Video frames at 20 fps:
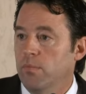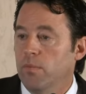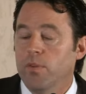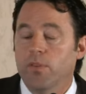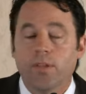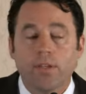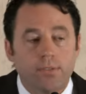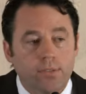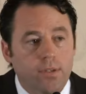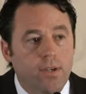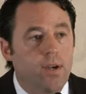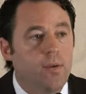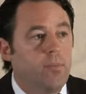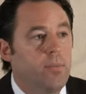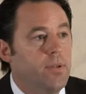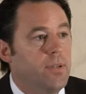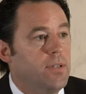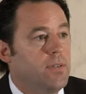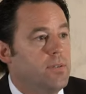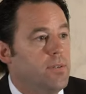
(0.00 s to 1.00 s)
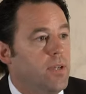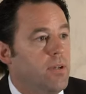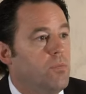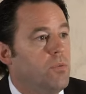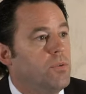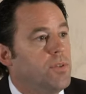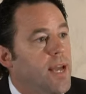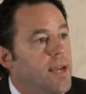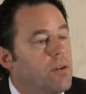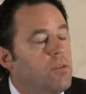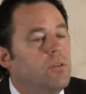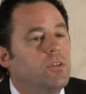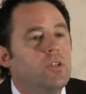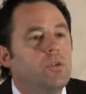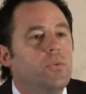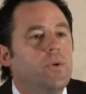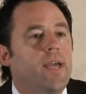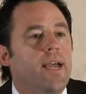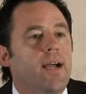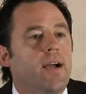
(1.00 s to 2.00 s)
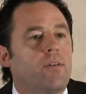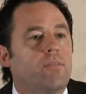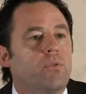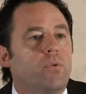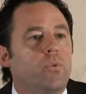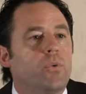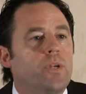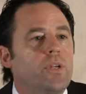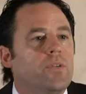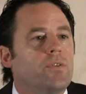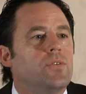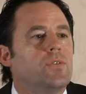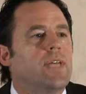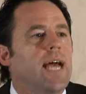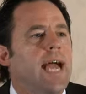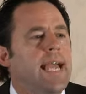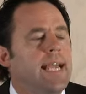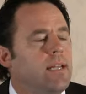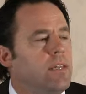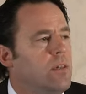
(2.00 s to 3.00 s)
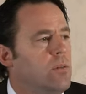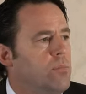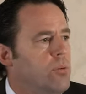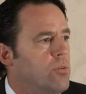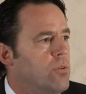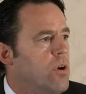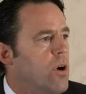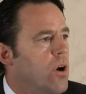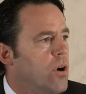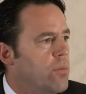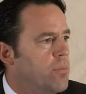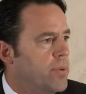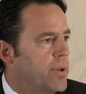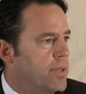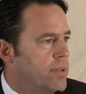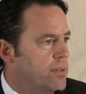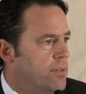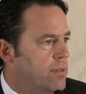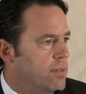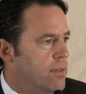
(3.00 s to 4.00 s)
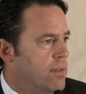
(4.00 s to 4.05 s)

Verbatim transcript: This company said, well, not only do we have recyclable carpet,